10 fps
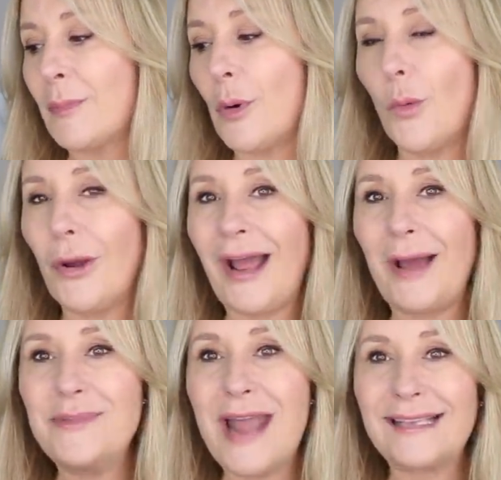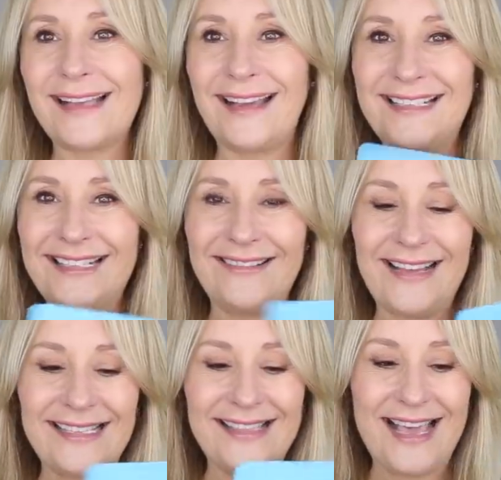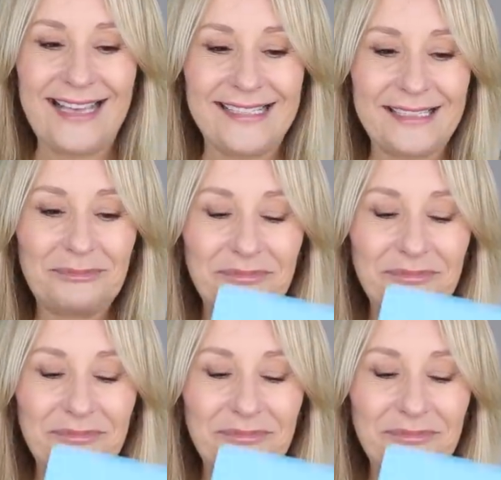But what I'm next going to do is this.